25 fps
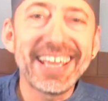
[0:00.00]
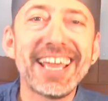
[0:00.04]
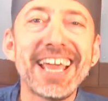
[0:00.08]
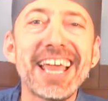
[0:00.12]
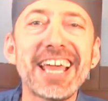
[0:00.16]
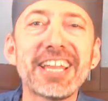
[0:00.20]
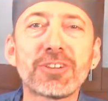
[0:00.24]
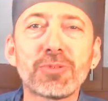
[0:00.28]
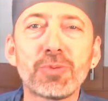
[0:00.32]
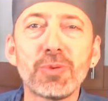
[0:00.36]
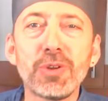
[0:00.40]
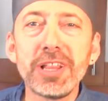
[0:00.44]

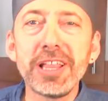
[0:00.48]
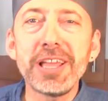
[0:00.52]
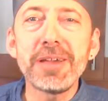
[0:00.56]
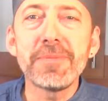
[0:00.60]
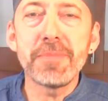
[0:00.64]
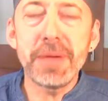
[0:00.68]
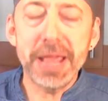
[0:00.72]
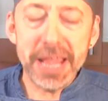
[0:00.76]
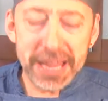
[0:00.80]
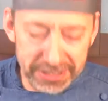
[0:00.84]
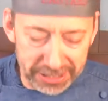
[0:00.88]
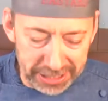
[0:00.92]
It's really
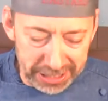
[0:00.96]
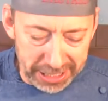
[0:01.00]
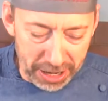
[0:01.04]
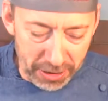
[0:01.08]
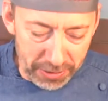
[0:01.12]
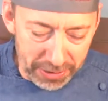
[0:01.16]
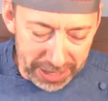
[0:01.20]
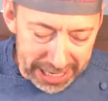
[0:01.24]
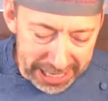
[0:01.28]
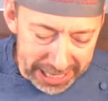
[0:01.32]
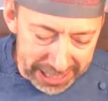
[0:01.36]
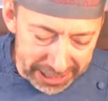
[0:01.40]
amazing
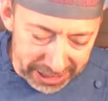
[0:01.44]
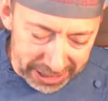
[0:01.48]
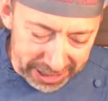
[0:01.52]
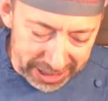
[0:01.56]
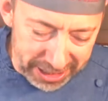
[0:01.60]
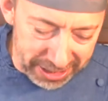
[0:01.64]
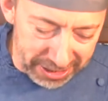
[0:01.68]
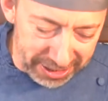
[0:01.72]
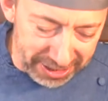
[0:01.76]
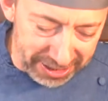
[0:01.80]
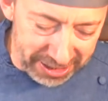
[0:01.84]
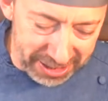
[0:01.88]
how easy
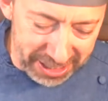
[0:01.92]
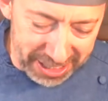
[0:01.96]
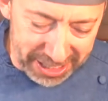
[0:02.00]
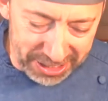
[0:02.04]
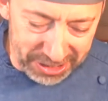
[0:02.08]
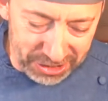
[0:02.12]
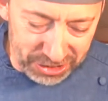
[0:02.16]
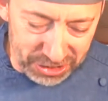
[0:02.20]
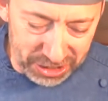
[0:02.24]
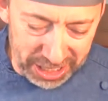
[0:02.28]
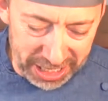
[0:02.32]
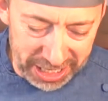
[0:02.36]
this
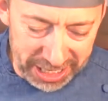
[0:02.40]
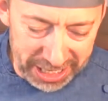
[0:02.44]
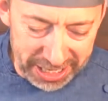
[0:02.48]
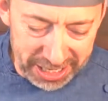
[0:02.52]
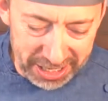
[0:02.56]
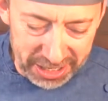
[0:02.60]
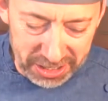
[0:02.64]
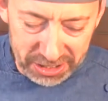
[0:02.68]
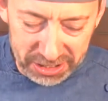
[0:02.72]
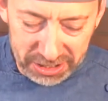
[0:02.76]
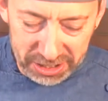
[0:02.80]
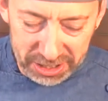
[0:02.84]
dish
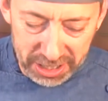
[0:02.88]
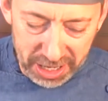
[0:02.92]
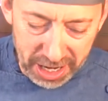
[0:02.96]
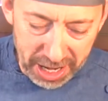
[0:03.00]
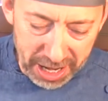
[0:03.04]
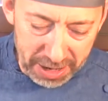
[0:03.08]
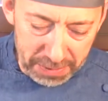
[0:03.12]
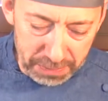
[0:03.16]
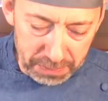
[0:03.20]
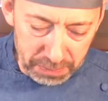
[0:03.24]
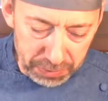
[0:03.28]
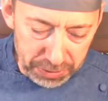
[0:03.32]
is.
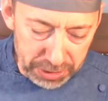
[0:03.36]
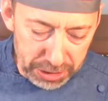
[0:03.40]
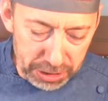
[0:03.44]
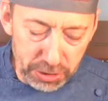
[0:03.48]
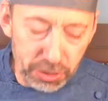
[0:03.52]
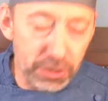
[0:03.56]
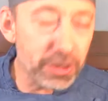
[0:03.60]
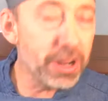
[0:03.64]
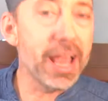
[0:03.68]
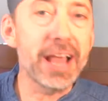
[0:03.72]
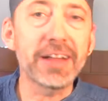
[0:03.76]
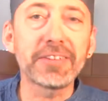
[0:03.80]
You
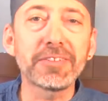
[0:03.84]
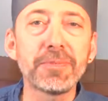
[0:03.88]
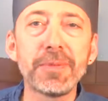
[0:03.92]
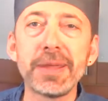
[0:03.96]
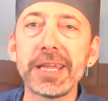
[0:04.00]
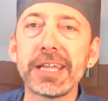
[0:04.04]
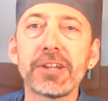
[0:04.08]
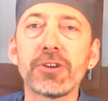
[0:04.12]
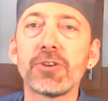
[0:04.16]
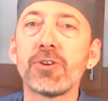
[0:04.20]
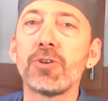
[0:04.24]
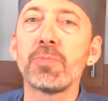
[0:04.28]
don't have to
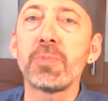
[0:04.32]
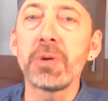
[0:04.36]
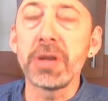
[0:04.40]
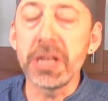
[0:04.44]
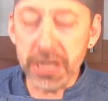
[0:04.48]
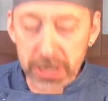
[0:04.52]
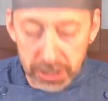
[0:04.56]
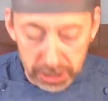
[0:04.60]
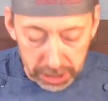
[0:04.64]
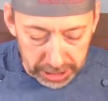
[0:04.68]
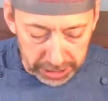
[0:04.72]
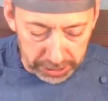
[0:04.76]
make your own
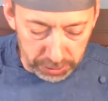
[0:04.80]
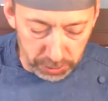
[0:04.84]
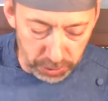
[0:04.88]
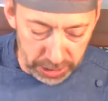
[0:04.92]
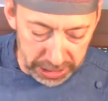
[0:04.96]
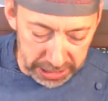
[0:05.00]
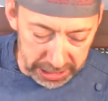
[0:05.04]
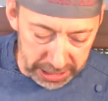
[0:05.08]
paneer like we